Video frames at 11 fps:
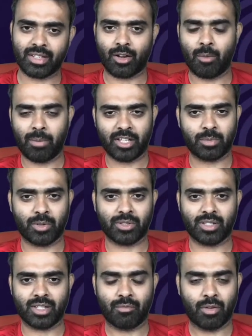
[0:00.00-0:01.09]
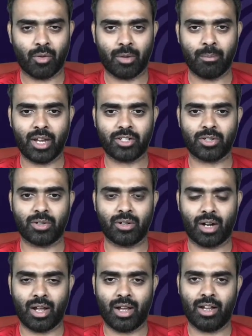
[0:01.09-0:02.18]
complex process that we want to make
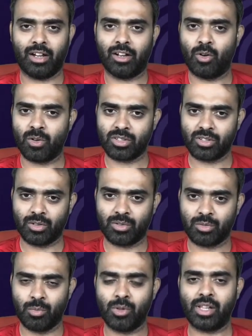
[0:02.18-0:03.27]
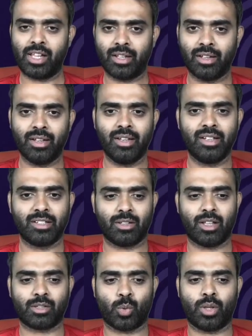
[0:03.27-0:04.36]
sure goes through smoothly. So
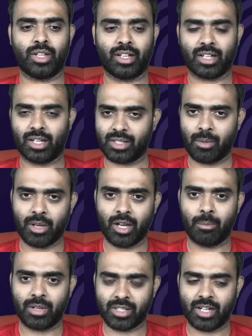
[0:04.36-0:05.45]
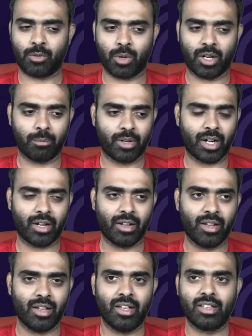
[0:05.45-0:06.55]
that's one thing that's coming up as a network upgrade.
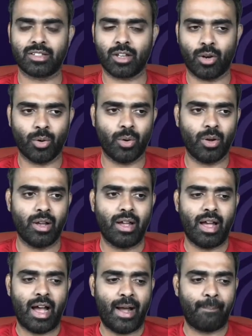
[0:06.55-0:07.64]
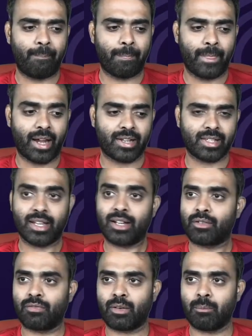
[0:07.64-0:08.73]
So that's
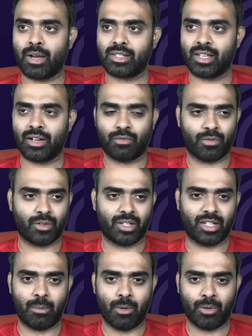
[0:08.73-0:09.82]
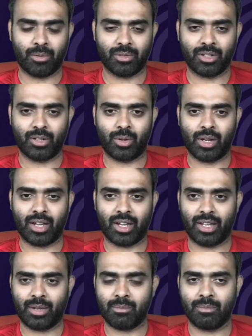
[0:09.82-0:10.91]
it from my side for the demo.
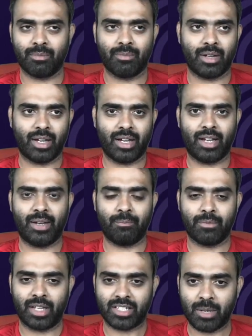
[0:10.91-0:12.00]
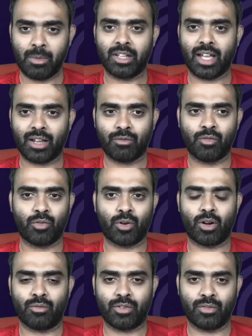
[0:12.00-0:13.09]
I am extremely thankful for
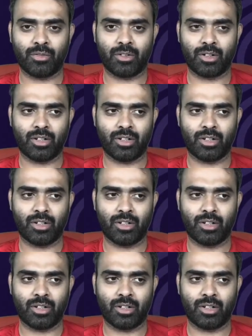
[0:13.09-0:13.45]
all of you